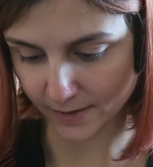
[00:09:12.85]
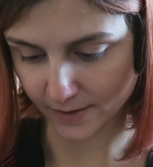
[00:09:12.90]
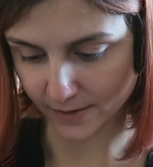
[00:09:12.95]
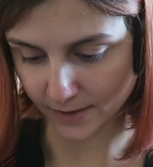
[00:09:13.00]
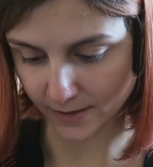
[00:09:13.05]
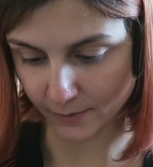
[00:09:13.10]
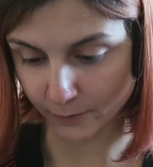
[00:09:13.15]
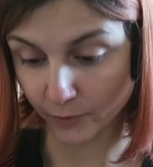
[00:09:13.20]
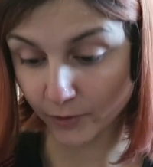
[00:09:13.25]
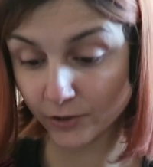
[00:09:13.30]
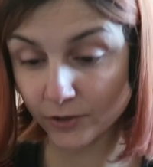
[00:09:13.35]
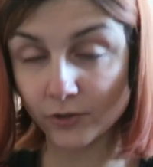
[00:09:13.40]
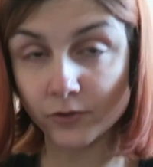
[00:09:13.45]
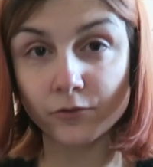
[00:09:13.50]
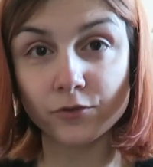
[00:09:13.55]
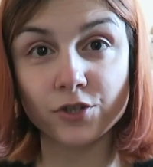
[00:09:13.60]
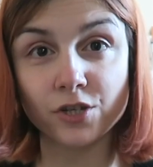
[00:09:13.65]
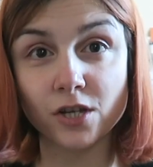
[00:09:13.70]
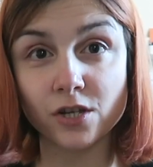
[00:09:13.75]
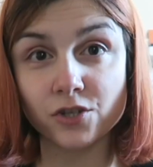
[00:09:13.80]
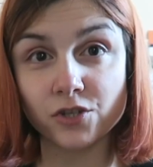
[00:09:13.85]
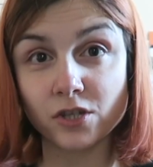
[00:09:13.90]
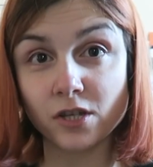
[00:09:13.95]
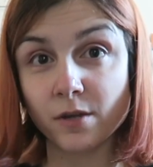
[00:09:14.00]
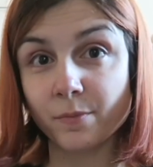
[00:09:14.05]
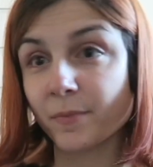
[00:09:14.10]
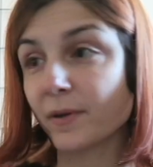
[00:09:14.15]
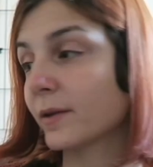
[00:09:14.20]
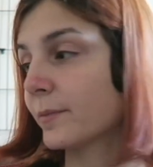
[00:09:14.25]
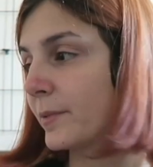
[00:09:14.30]
that I wanted to change
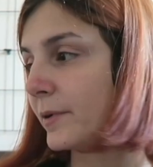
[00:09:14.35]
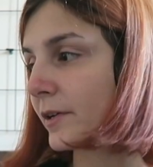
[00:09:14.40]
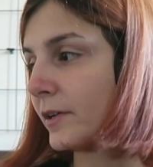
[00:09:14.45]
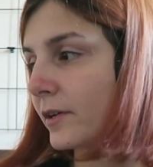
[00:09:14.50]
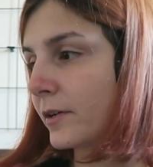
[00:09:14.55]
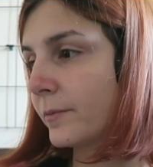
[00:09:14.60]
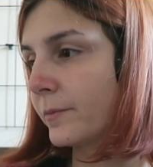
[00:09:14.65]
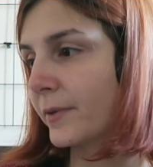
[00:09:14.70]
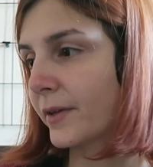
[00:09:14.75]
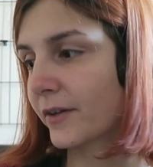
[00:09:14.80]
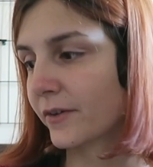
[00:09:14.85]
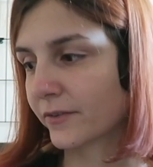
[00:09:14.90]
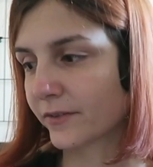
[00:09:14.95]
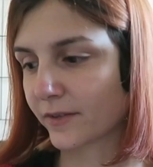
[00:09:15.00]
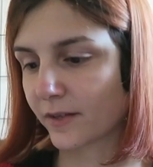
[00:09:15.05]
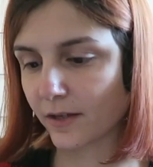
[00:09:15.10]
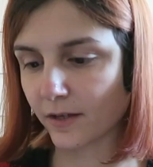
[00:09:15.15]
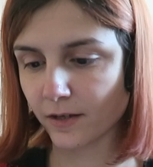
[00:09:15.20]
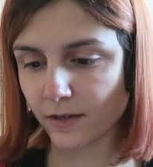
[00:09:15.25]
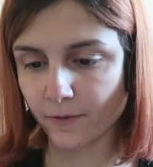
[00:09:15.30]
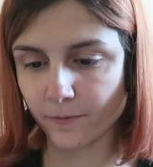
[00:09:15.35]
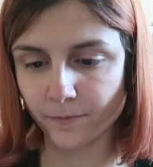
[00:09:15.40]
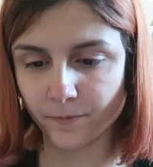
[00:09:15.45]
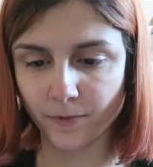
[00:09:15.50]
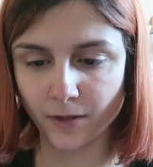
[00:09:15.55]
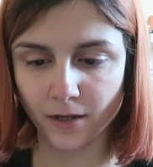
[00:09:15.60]
the paper because I